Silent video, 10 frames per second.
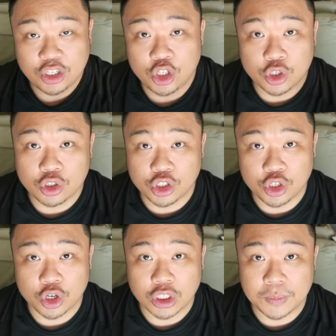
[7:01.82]
huge
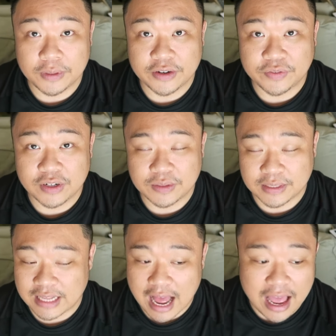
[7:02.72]
noticeable difference
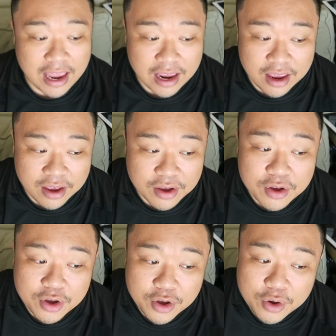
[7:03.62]
because I
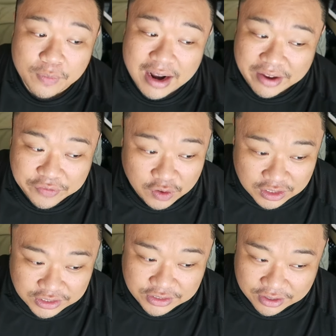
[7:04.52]
when I
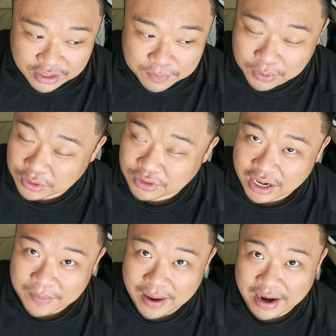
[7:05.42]
first started blow
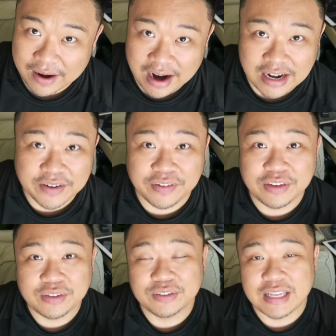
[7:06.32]
drying my hair I never
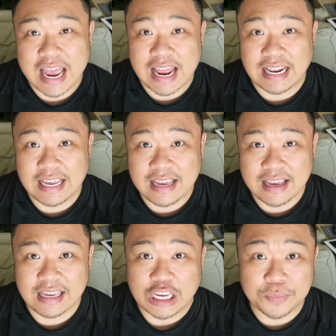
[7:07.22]
used any
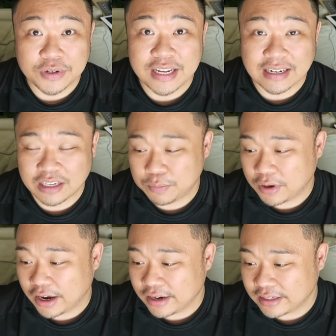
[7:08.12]
heat protecting
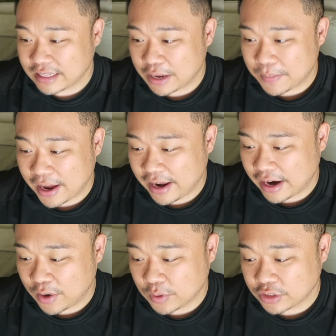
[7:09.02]
products and my
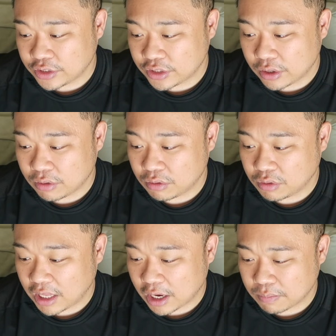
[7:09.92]
hair was so
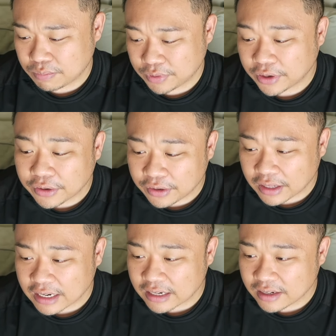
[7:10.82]
like
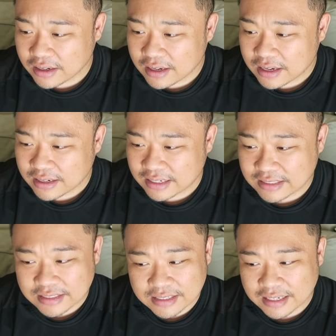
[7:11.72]
brittle and
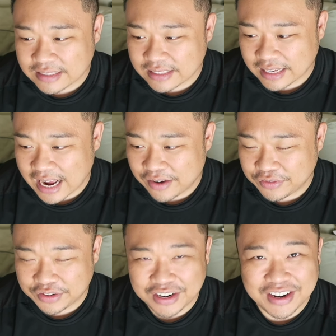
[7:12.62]
disgusting after